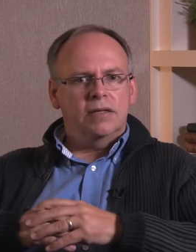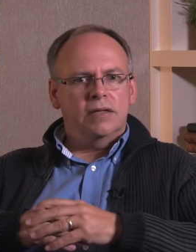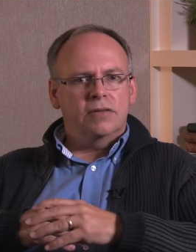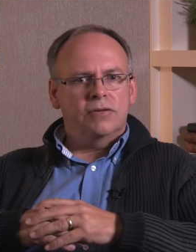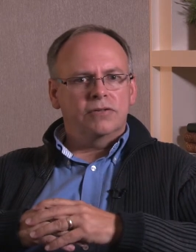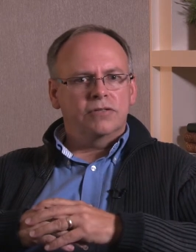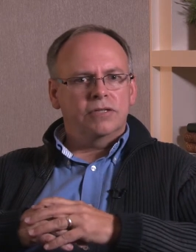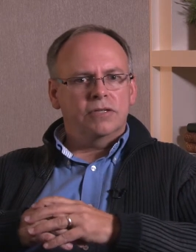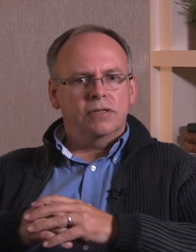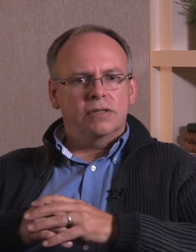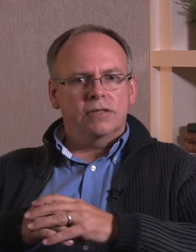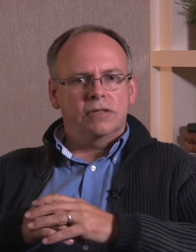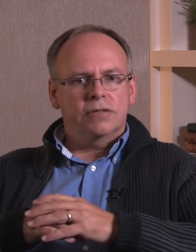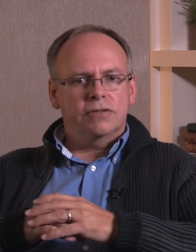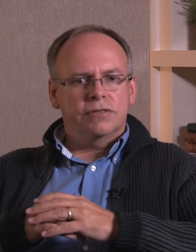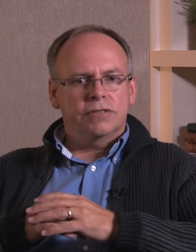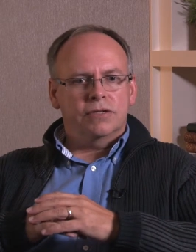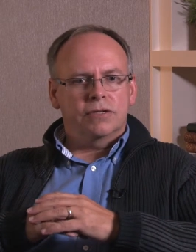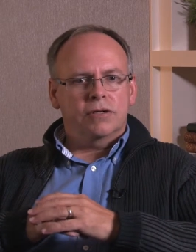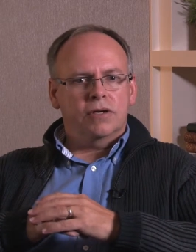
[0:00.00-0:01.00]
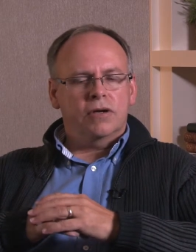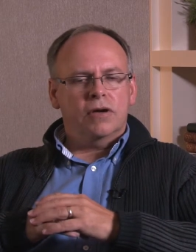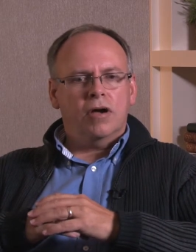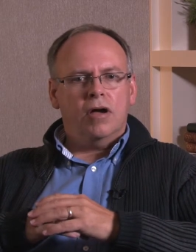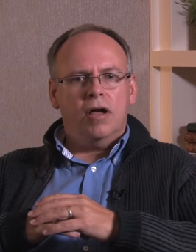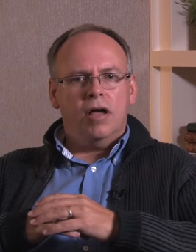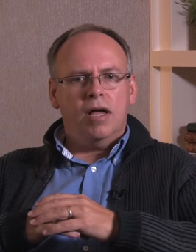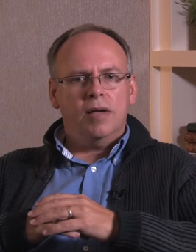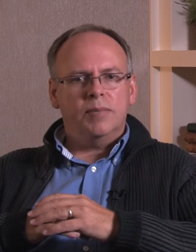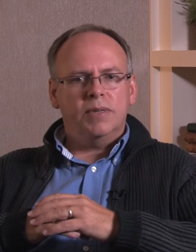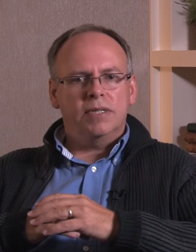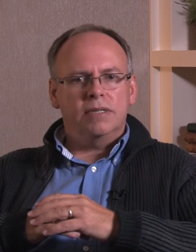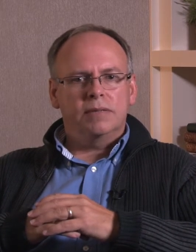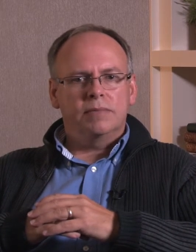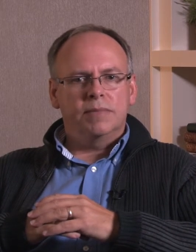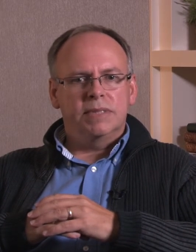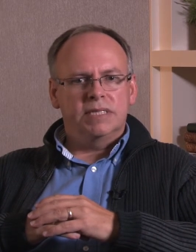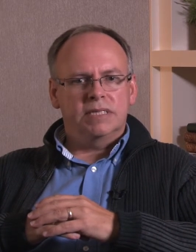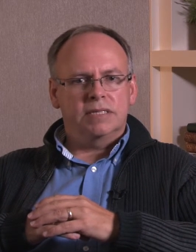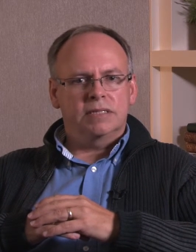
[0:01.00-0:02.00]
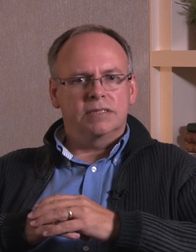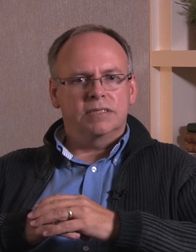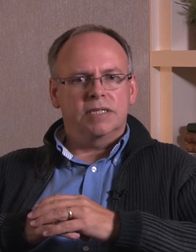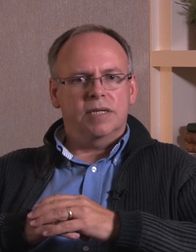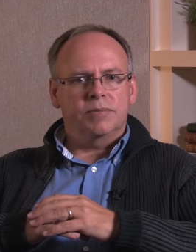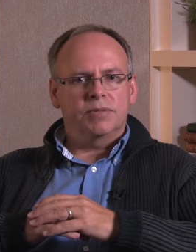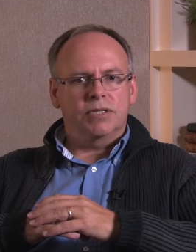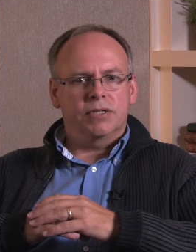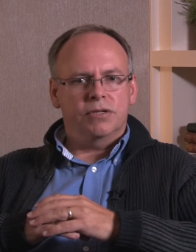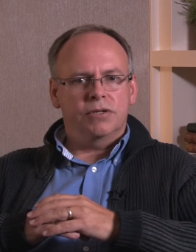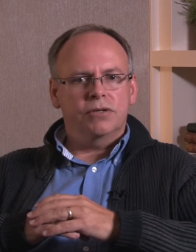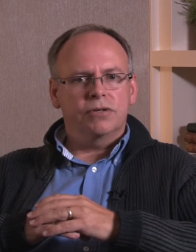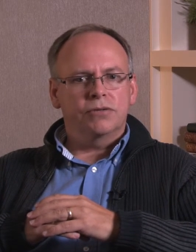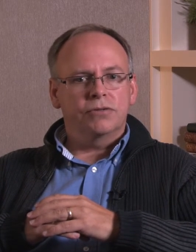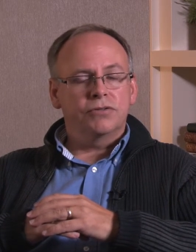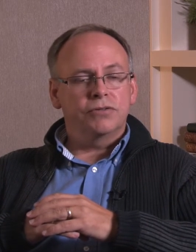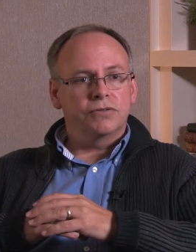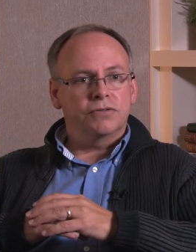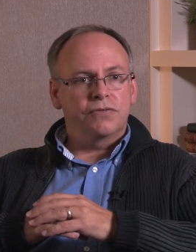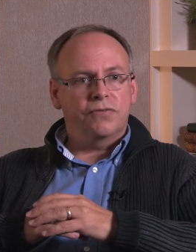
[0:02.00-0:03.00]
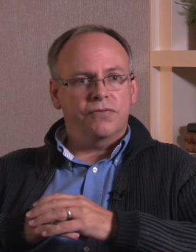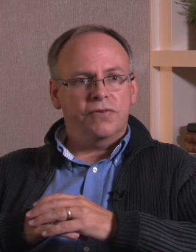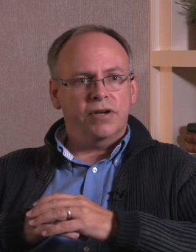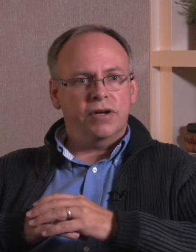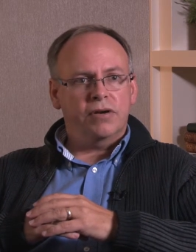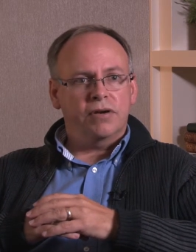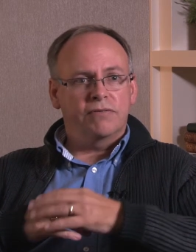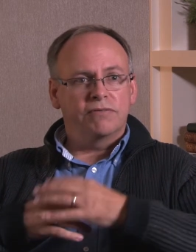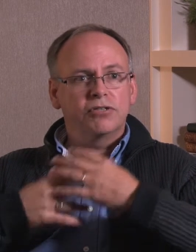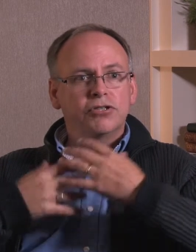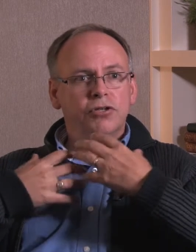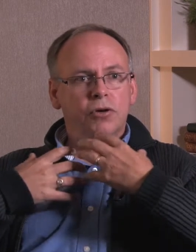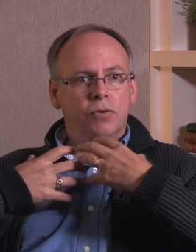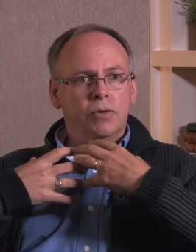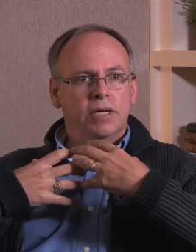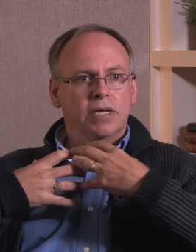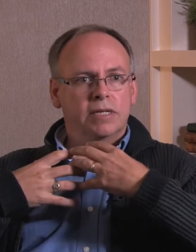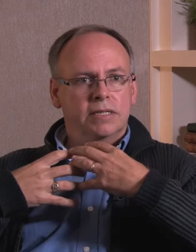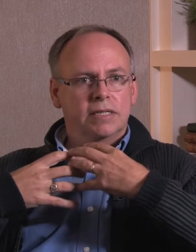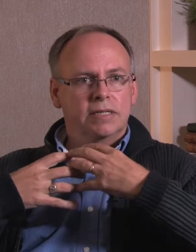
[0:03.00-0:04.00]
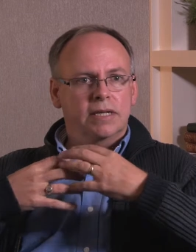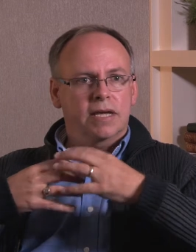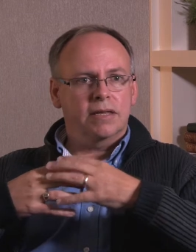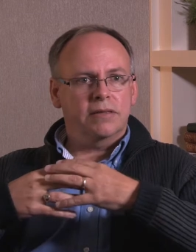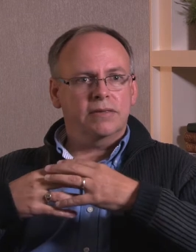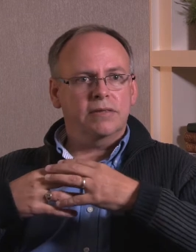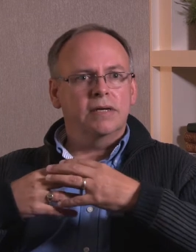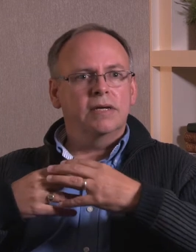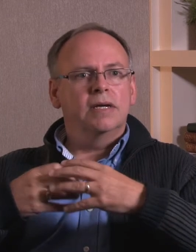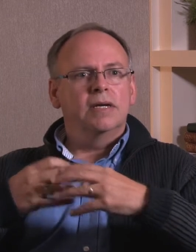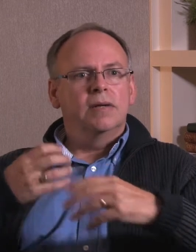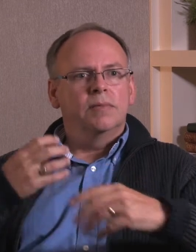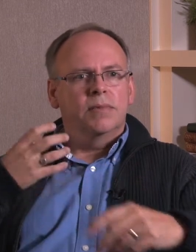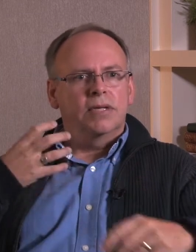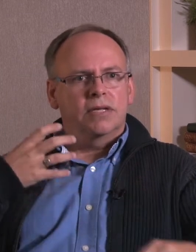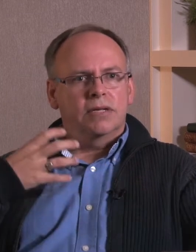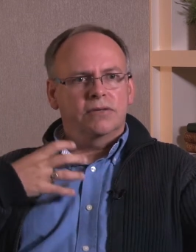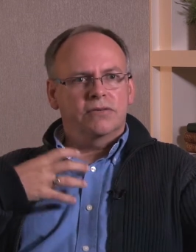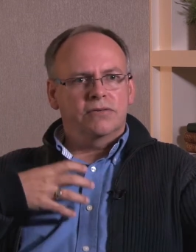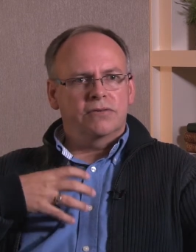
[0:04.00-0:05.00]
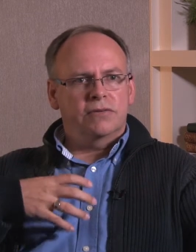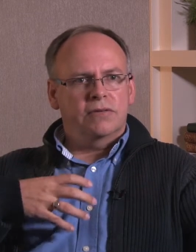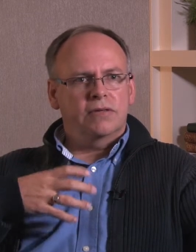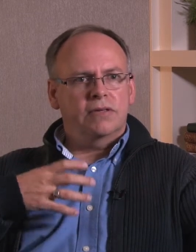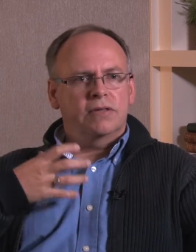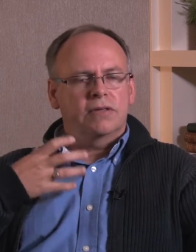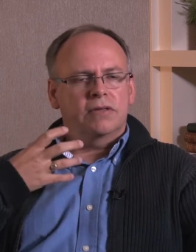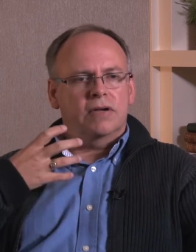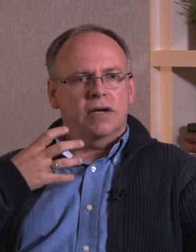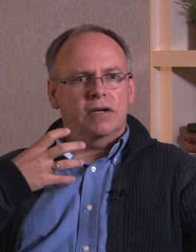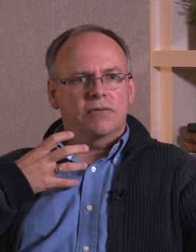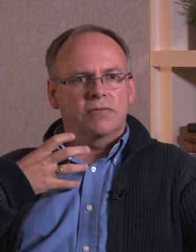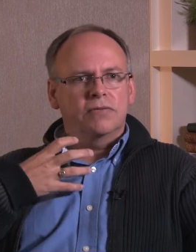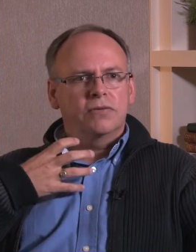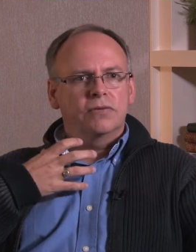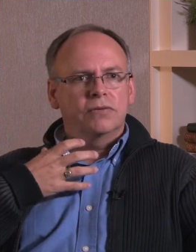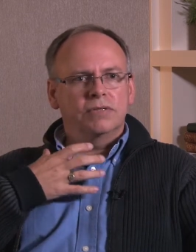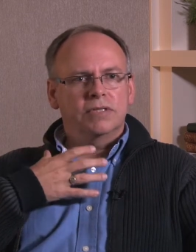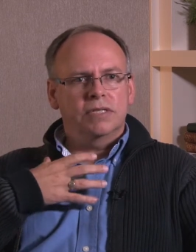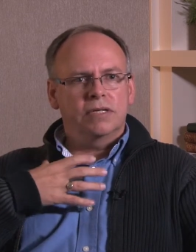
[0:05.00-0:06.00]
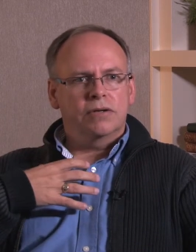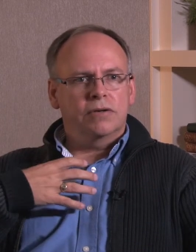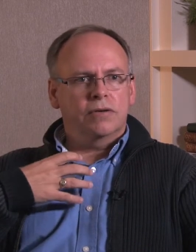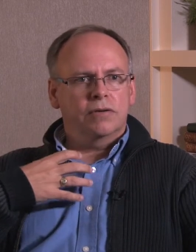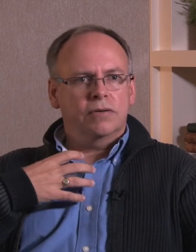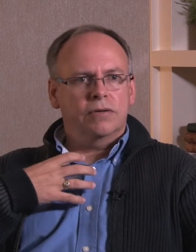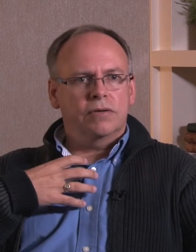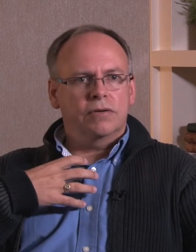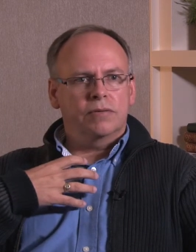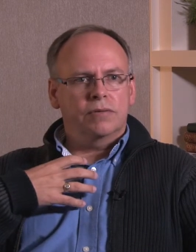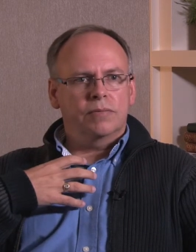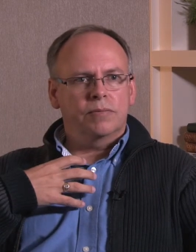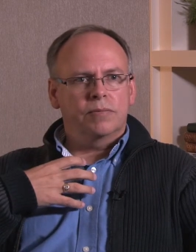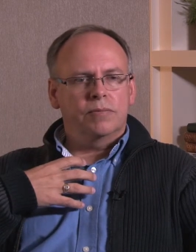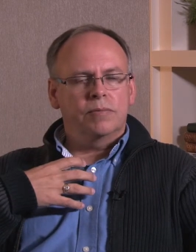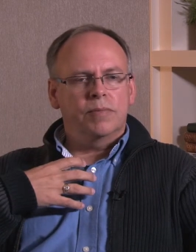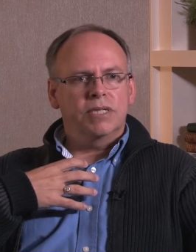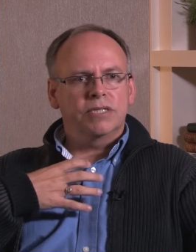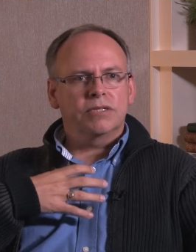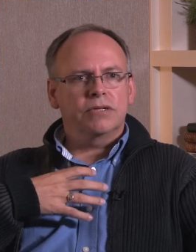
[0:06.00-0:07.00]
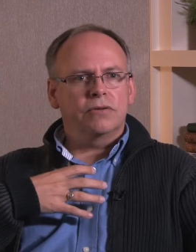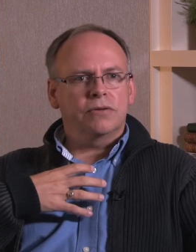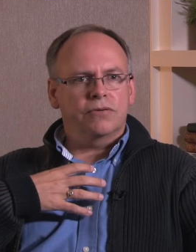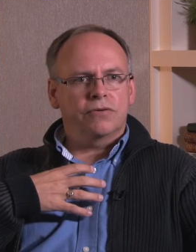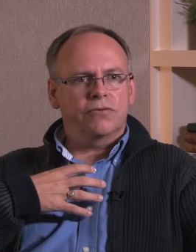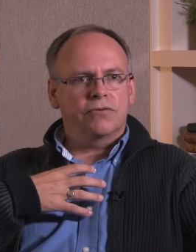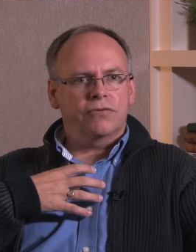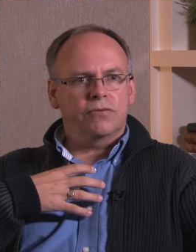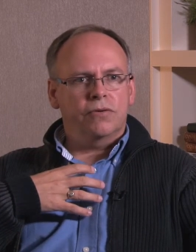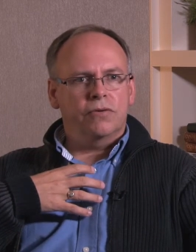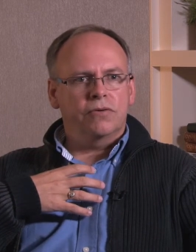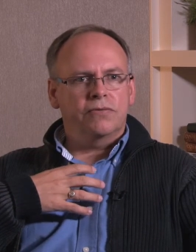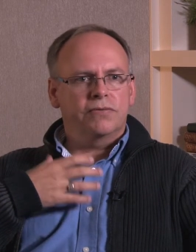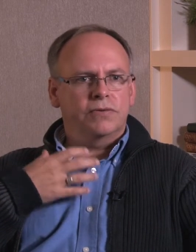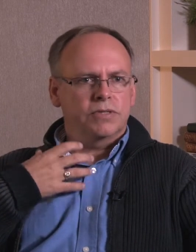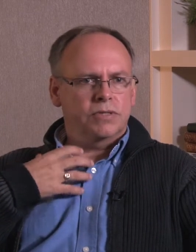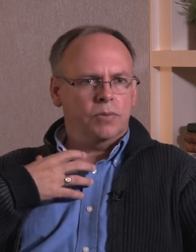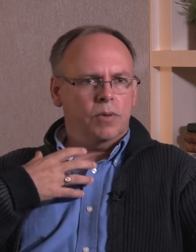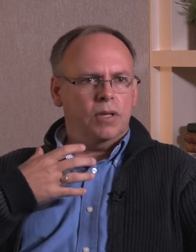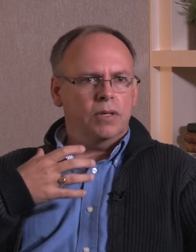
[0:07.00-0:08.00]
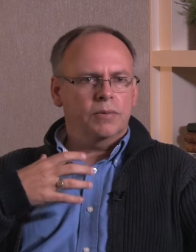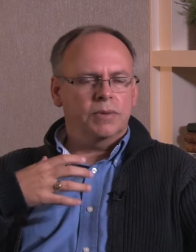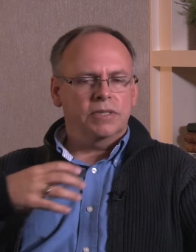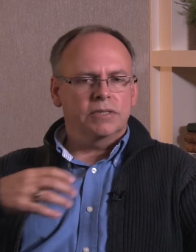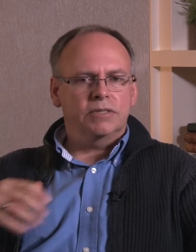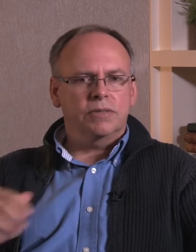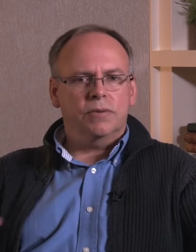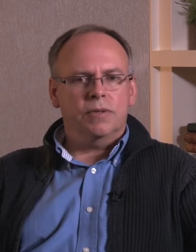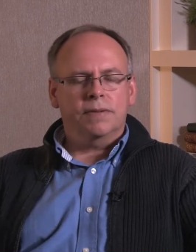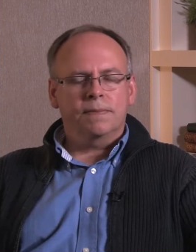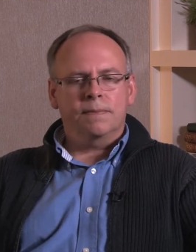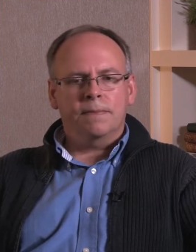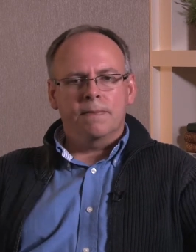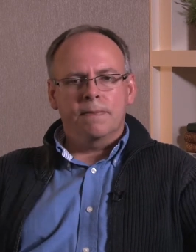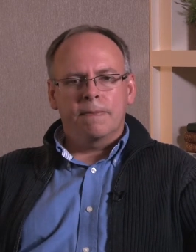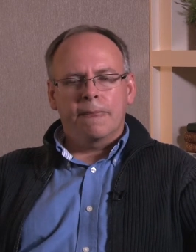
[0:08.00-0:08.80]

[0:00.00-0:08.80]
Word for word: there's a, there's a common misconception, a huge, huge fear of choking to death because the thought of losing your, your muscular control for swallowing and so on.